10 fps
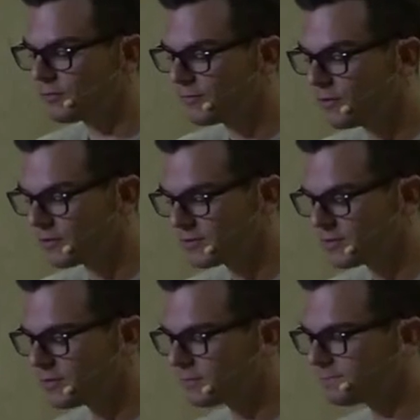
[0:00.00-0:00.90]

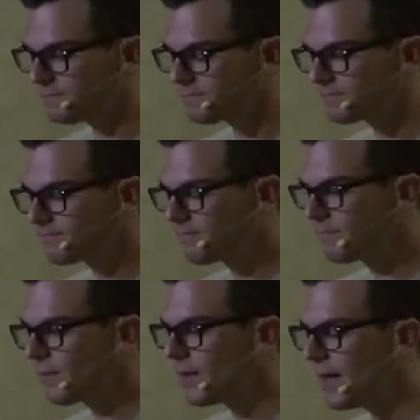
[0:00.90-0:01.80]
verse,
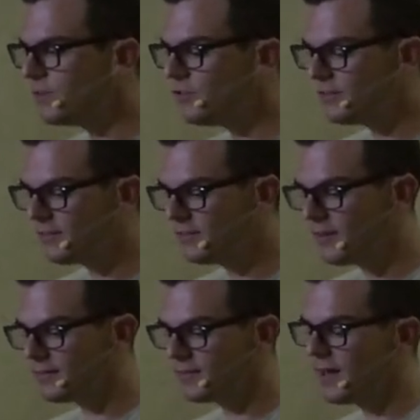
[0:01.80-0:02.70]
and Jesus
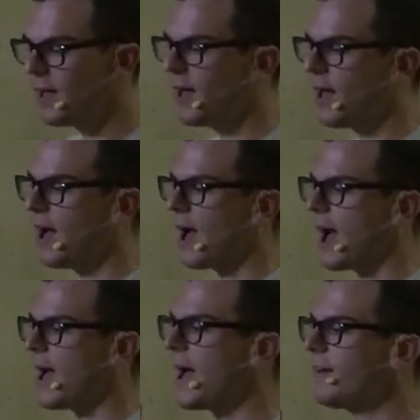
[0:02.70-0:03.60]
says,
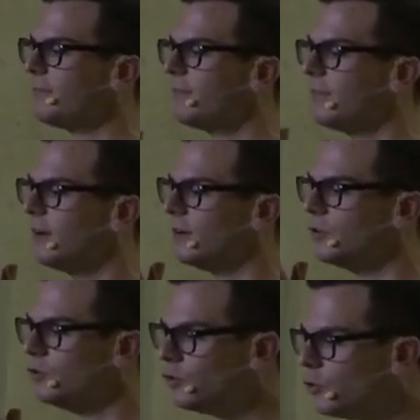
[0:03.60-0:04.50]
I have a
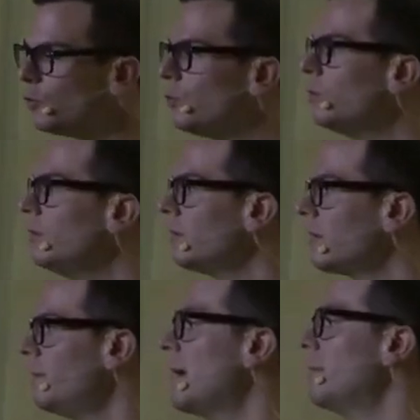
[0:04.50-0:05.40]
new
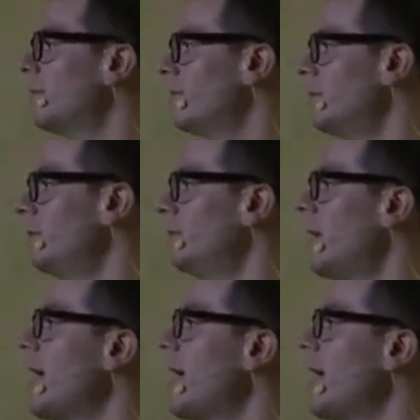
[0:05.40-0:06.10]
commandment for you.